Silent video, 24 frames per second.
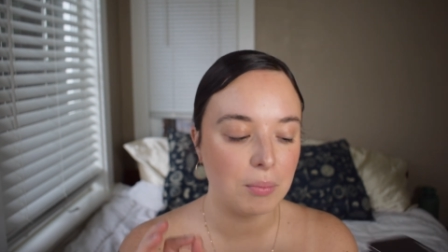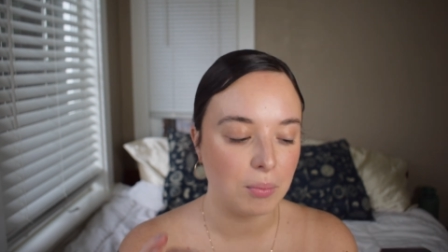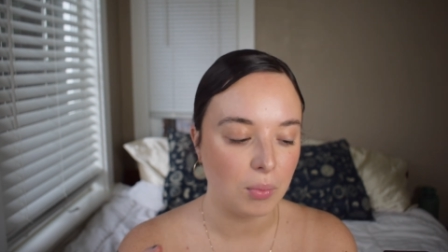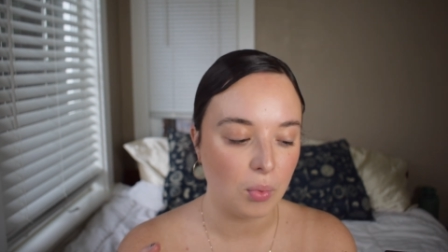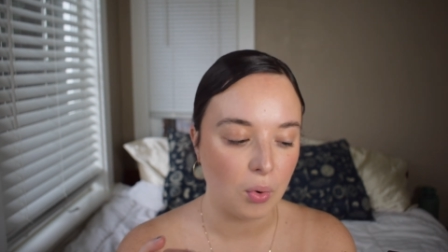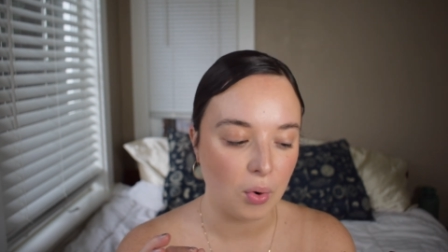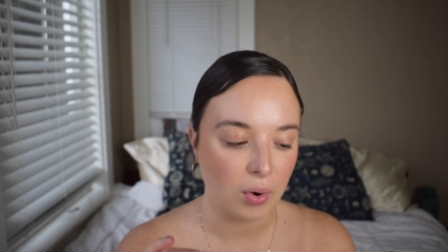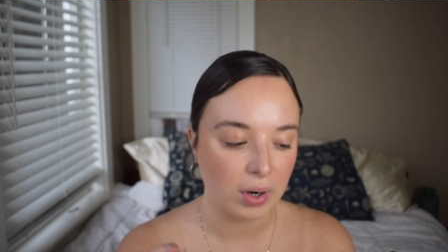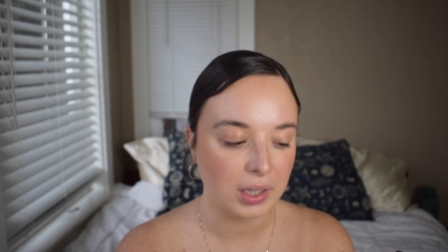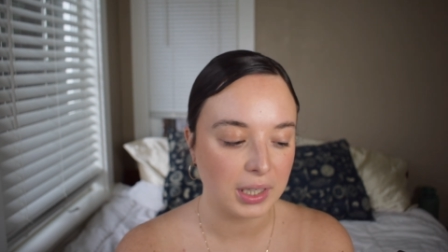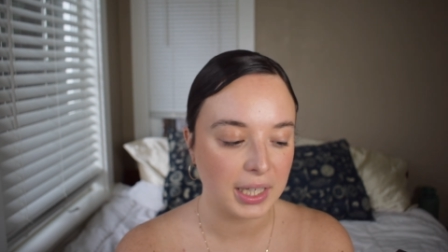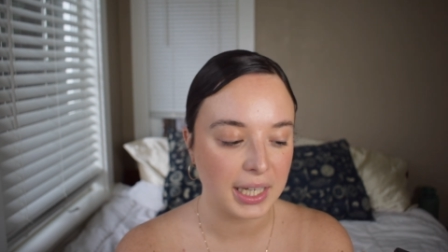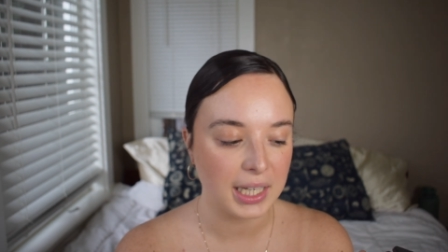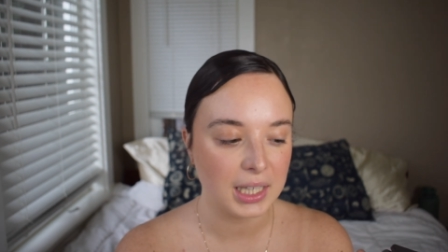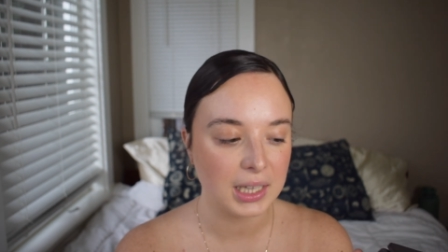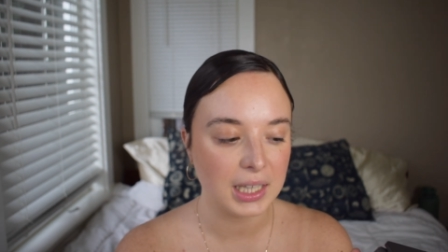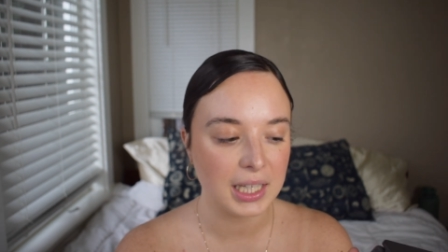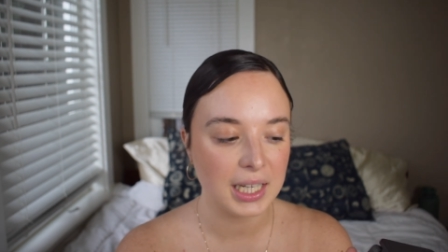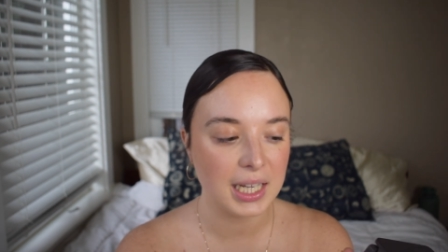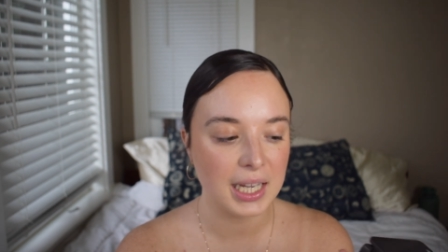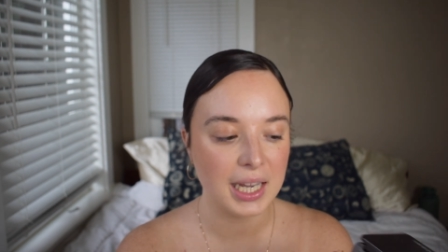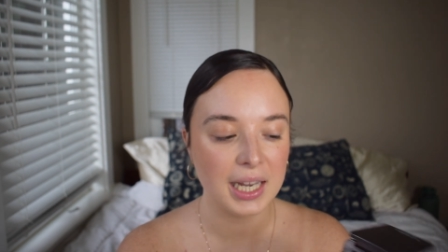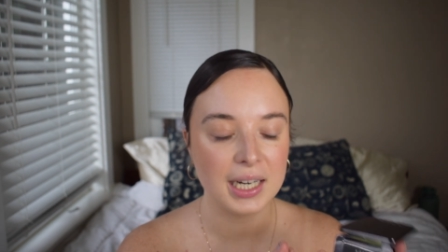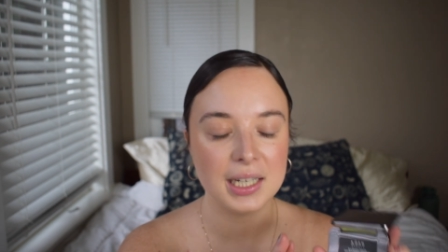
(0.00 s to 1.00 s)
more
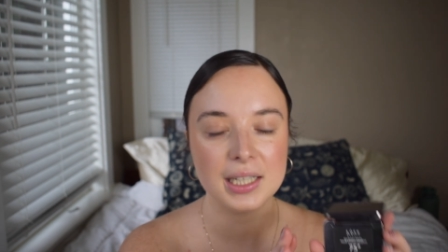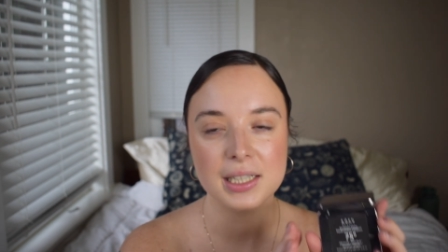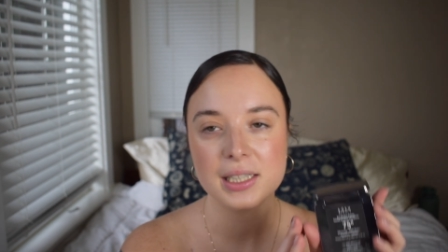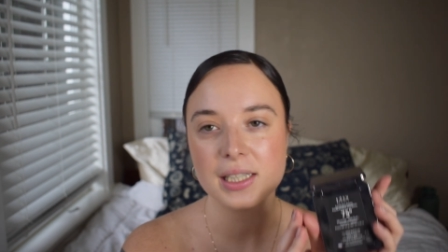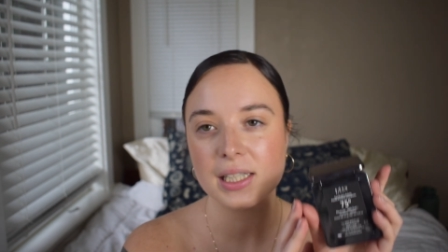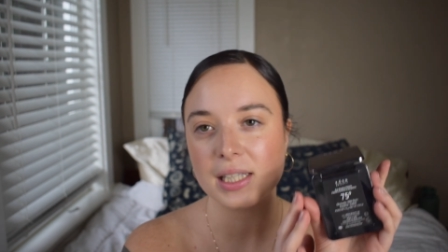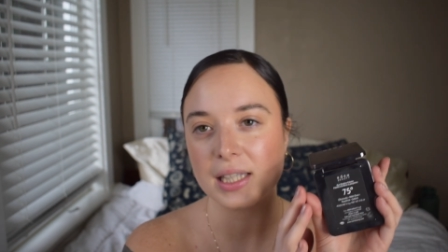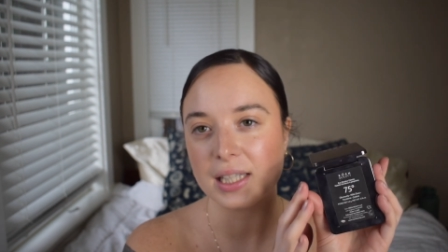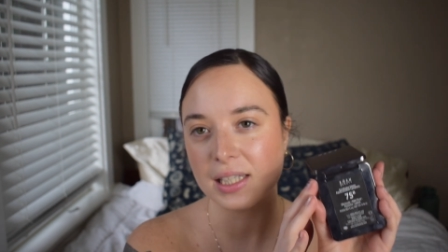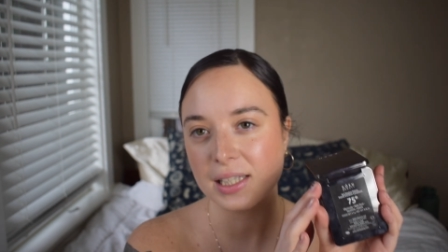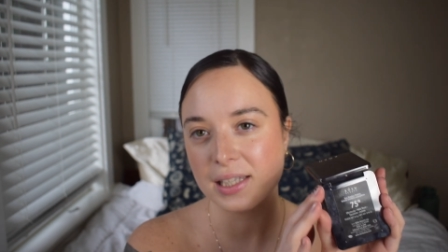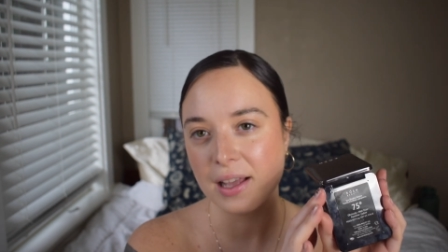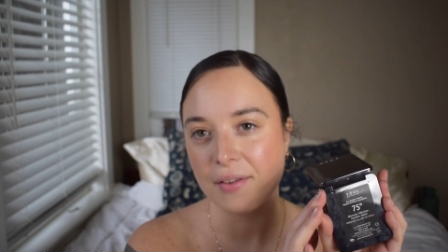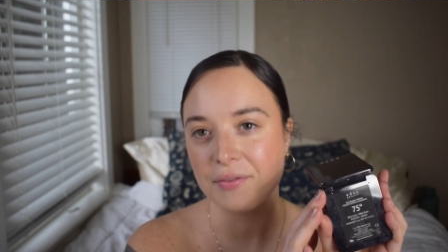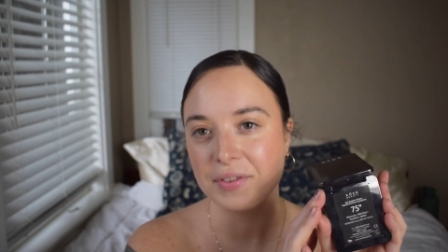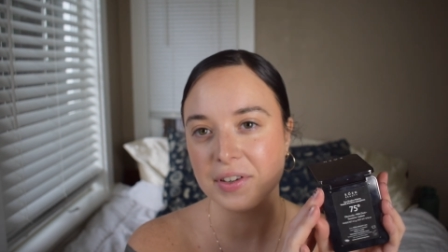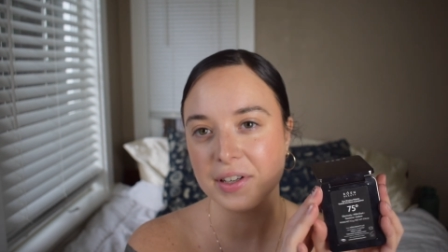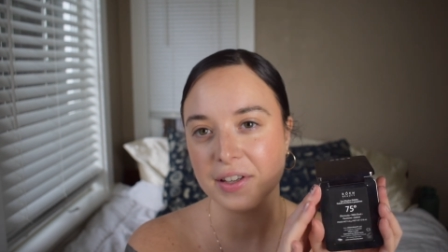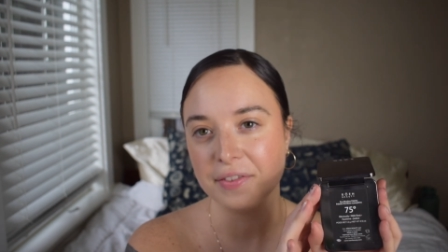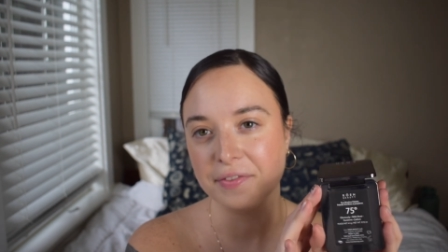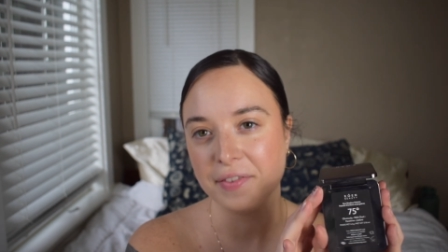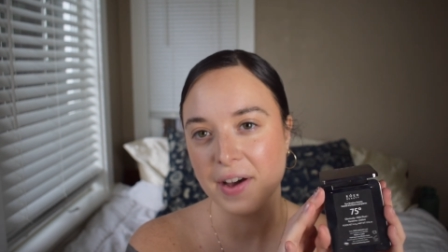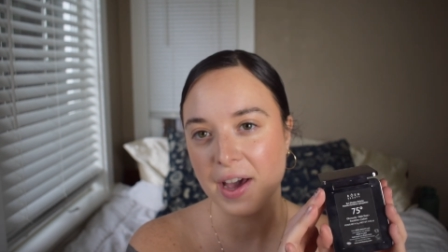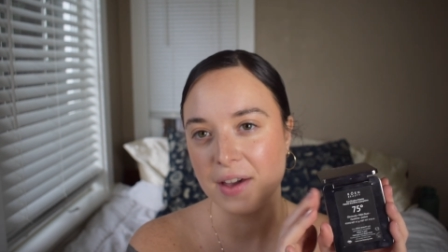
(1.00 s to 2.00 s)
lately and it's the
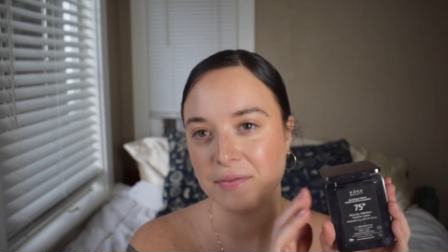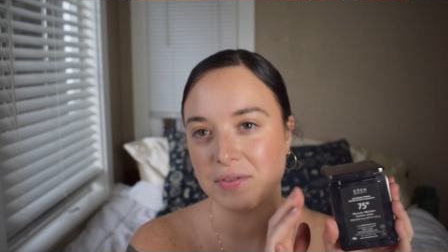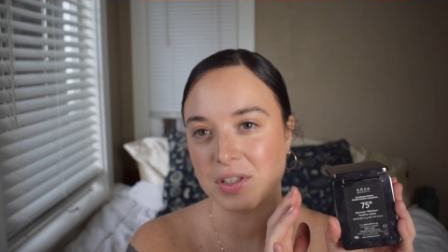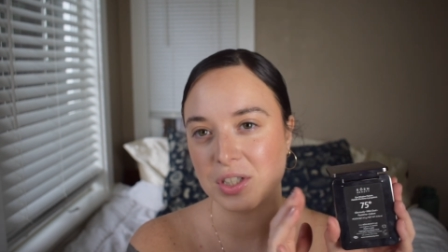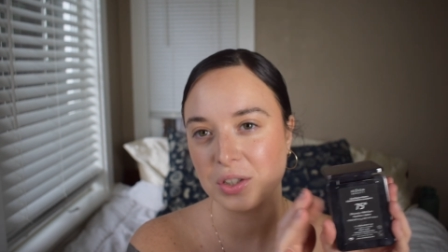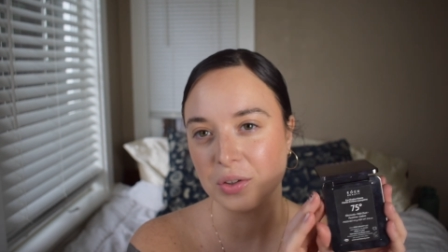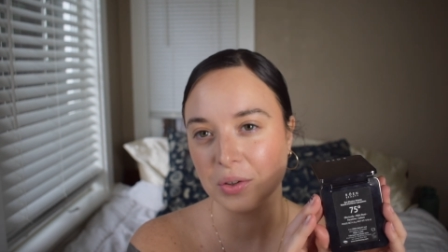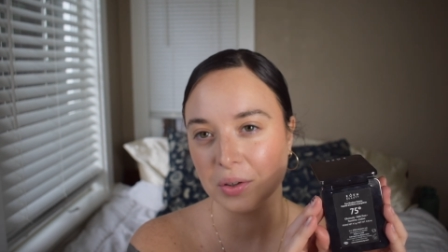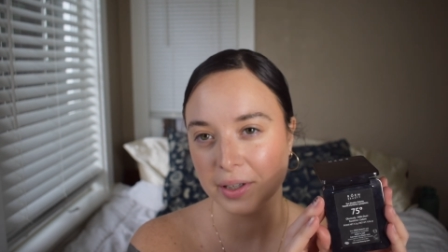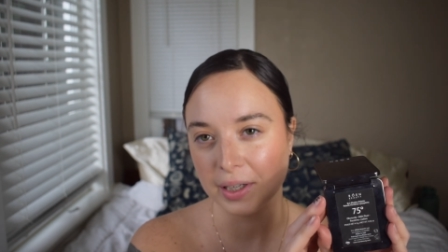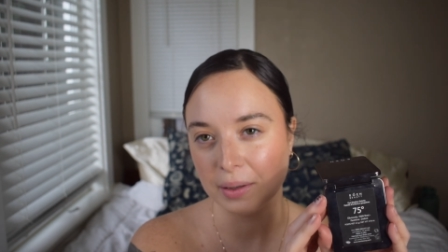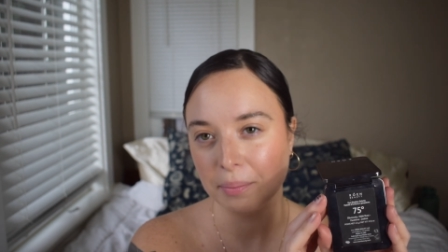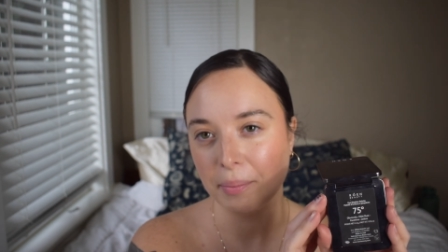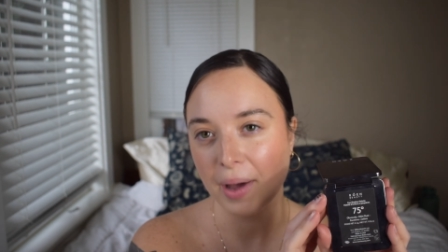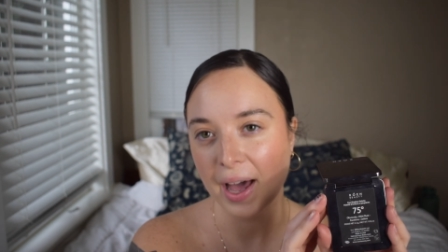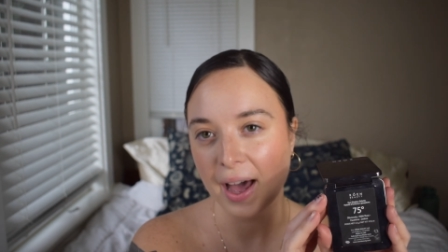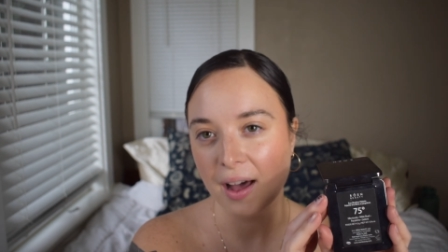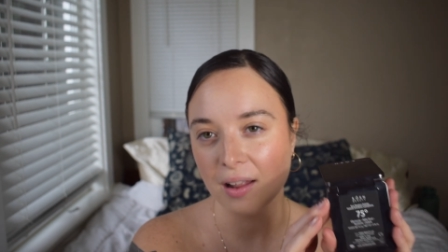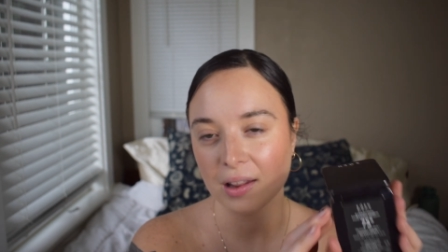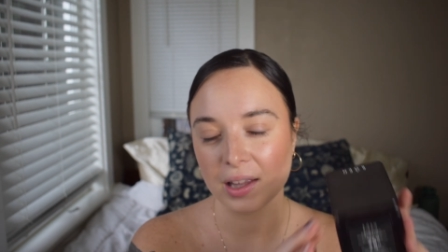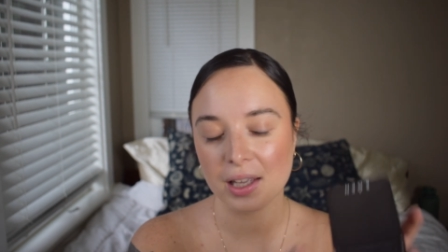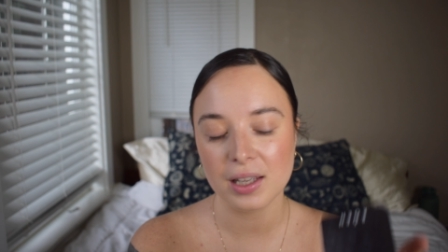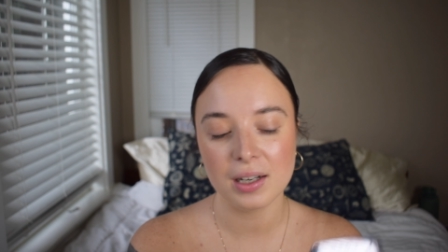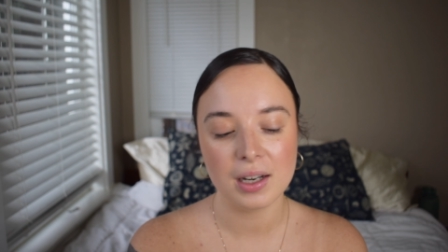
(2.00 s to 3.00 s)
75 degree
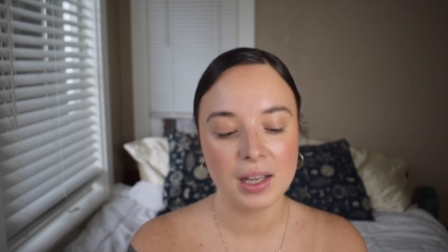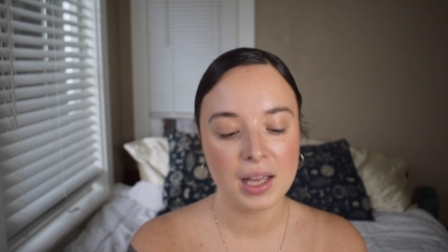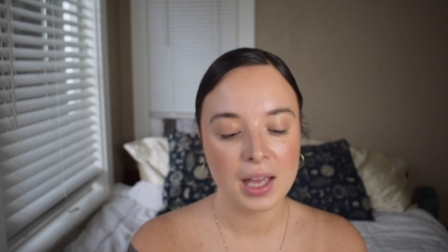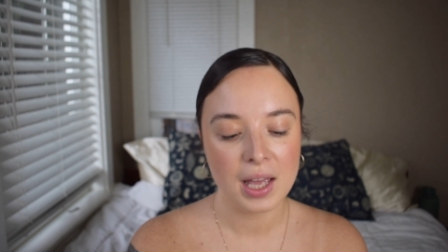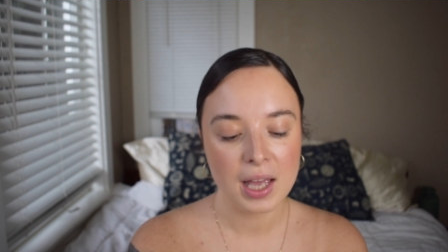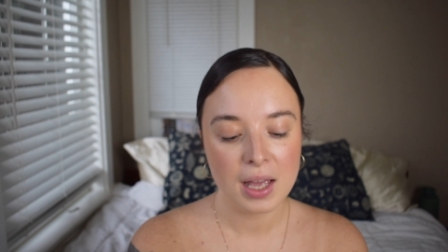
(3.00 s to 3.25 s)
palette